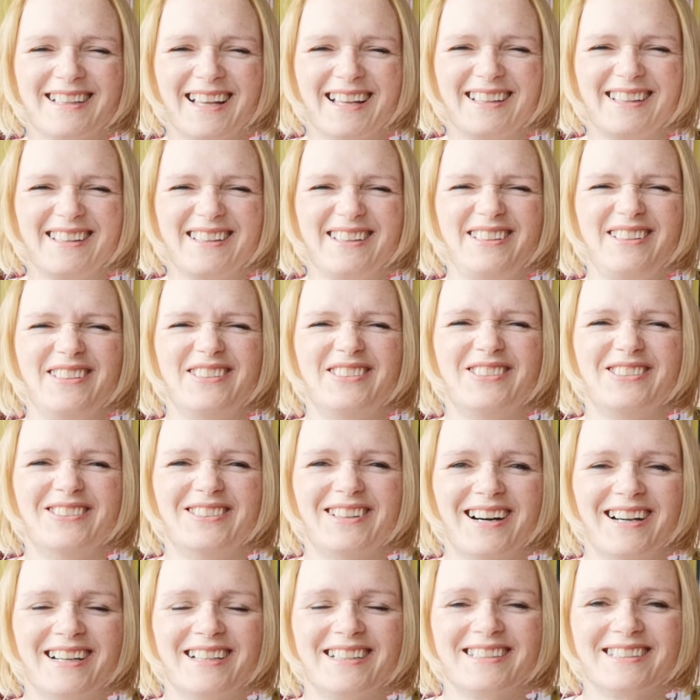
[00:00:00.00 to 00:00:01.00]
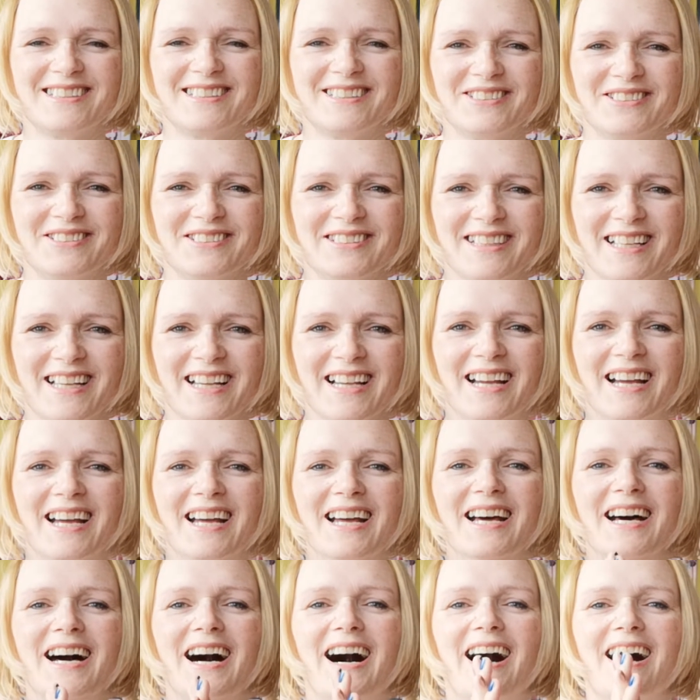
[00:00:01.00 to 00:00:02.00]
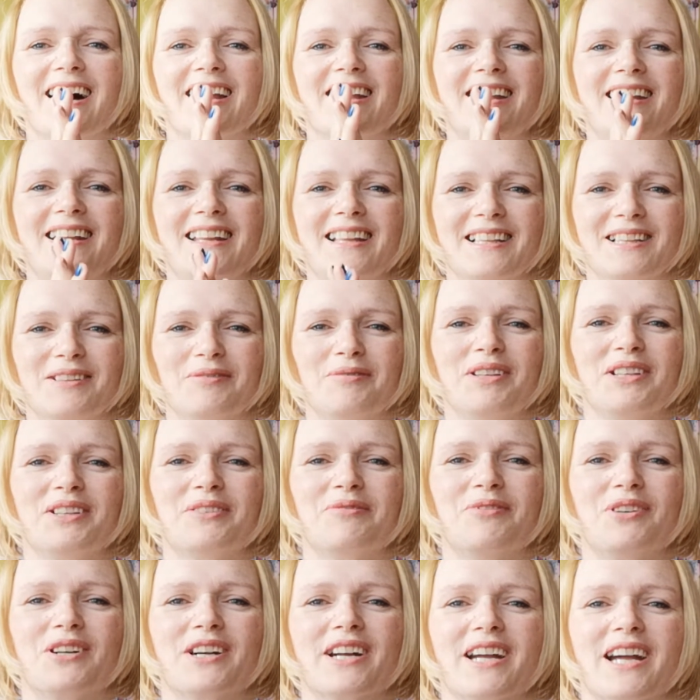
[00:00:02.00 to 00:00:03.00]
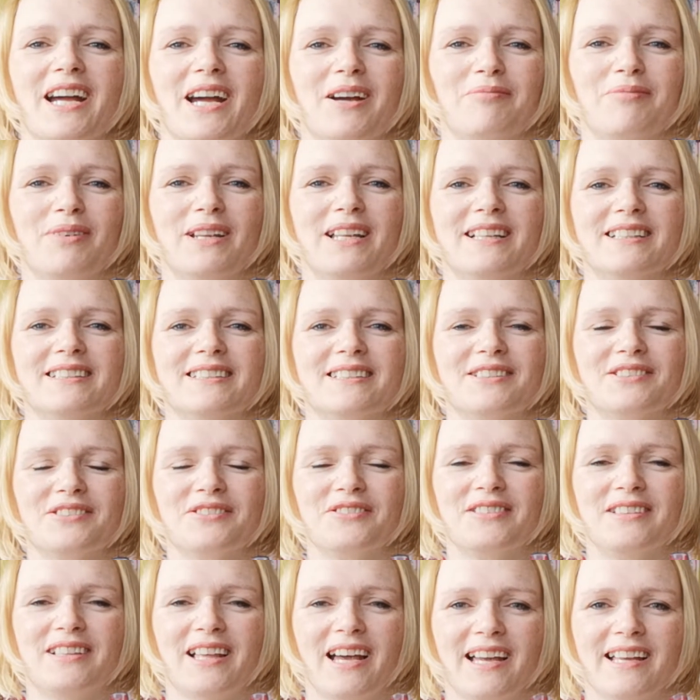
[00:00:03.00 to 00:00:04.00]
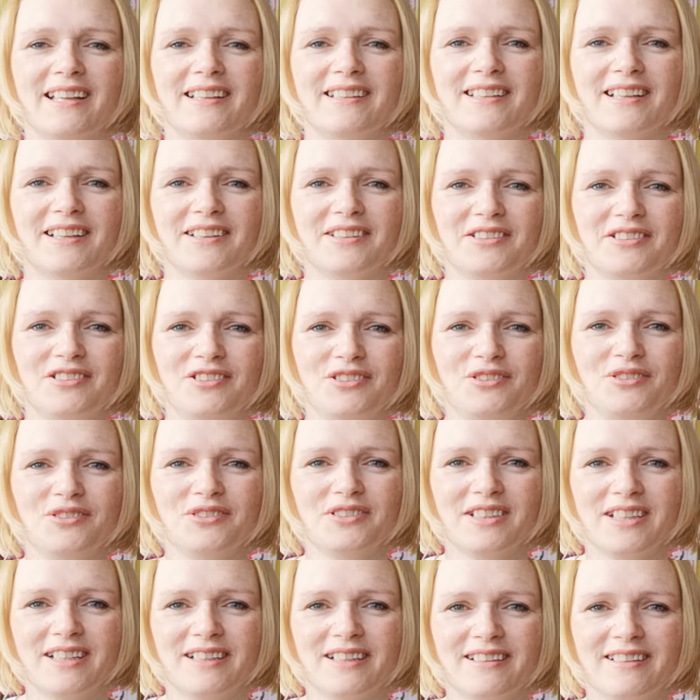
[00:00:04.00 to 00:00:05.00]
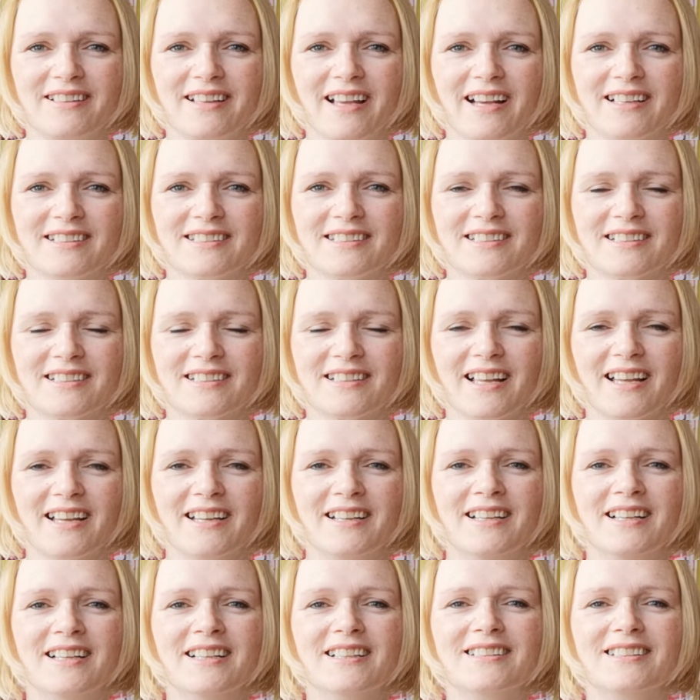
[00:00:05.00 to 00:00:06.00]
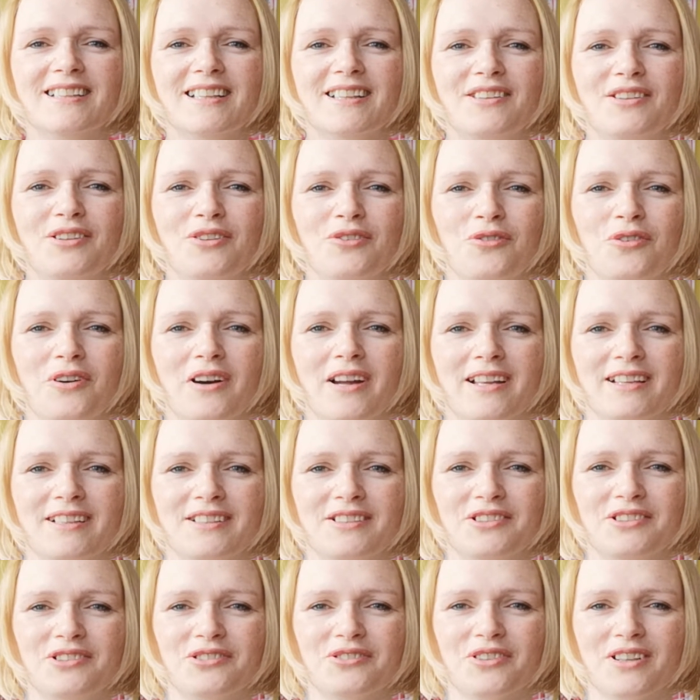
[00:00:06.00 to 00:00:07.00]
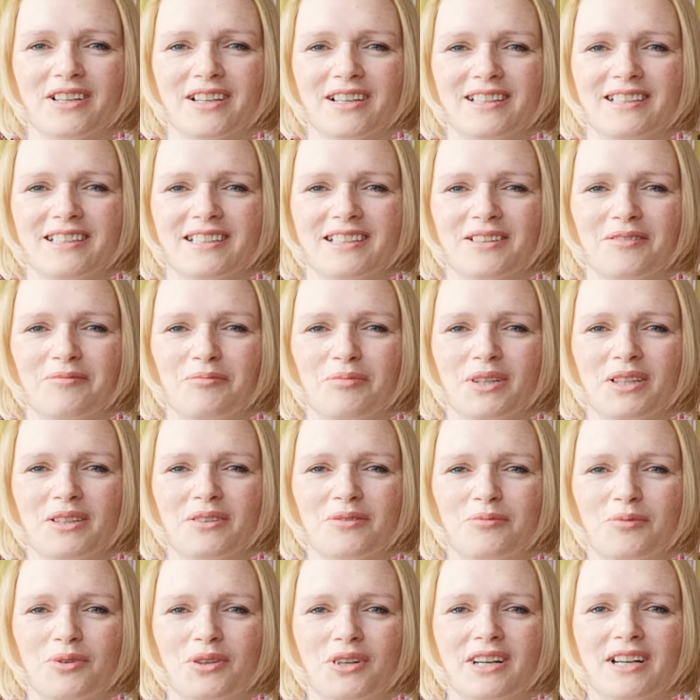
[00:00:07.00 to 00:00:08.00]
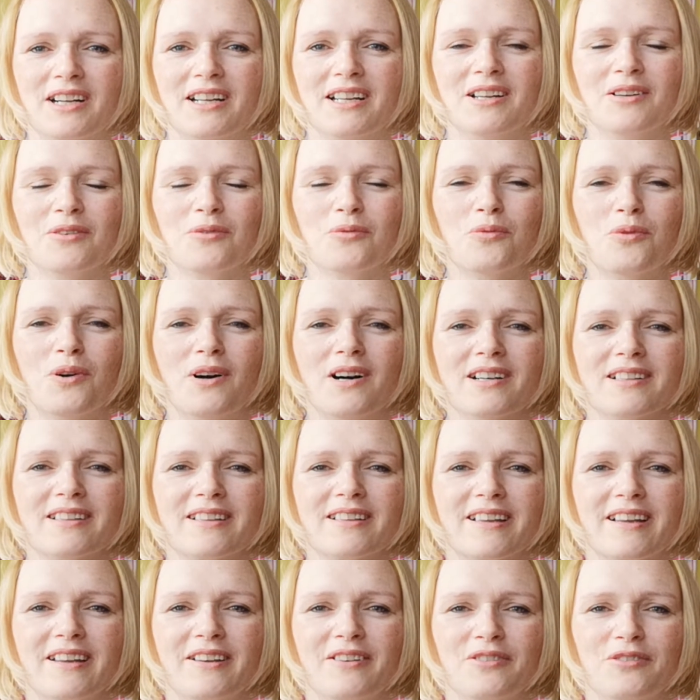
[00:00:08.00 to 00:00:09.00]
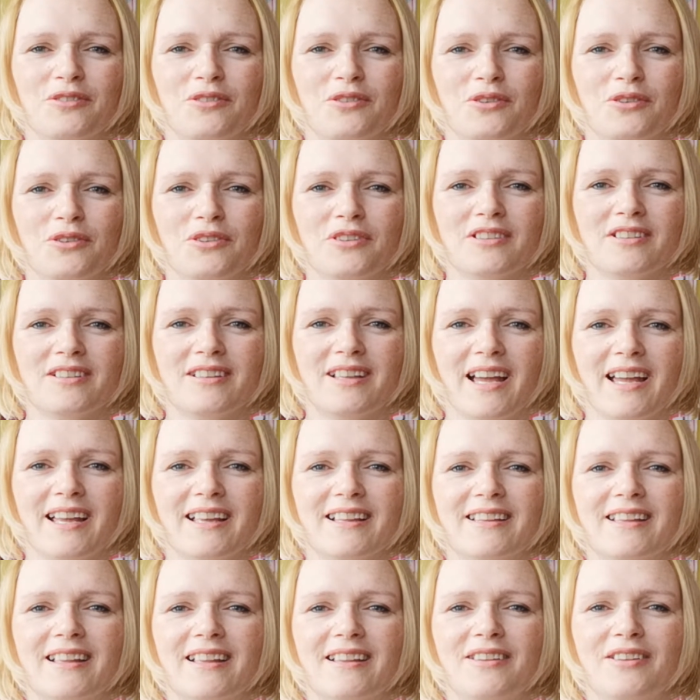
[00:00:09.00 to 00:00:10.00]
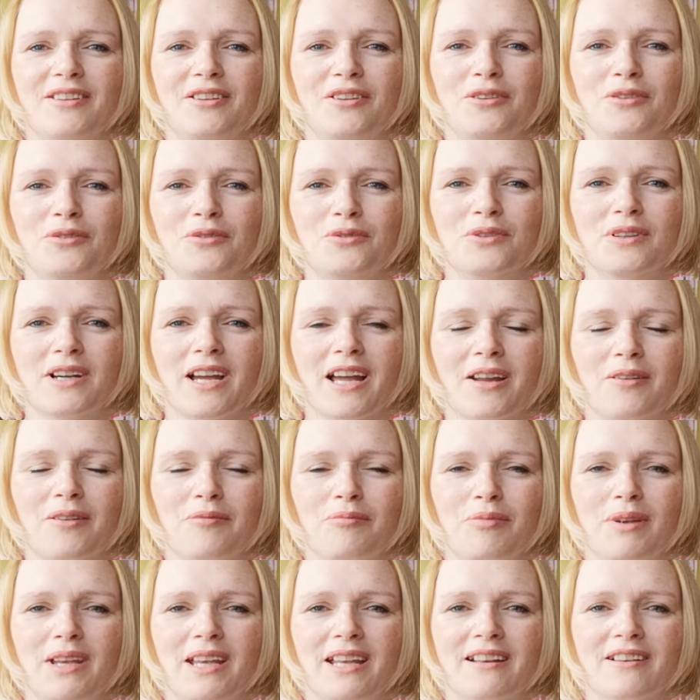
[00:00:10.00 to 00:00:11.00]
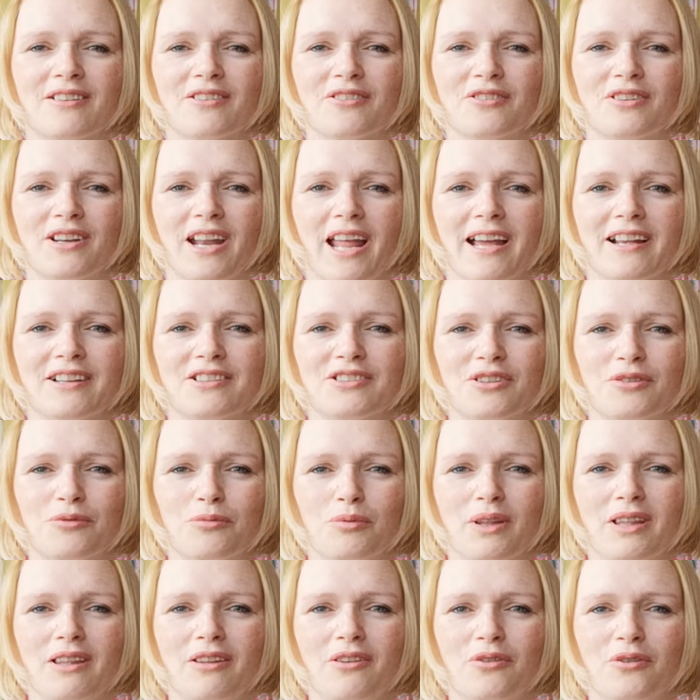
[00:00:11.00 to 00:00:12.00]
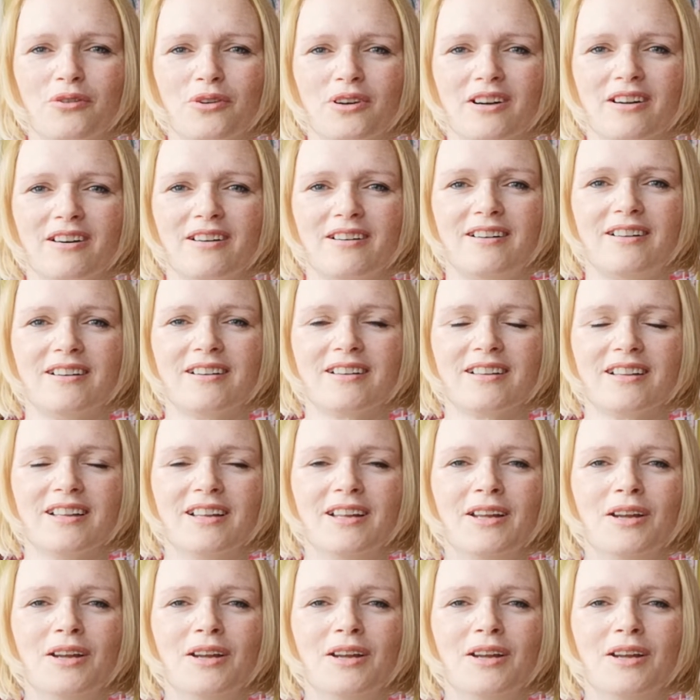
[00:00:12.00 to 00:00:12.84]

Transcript: that you are choosing a little bit more happiness today that you did yesterday, that you enjoy a little bit more. What can you do today that you can be in connection with your heart?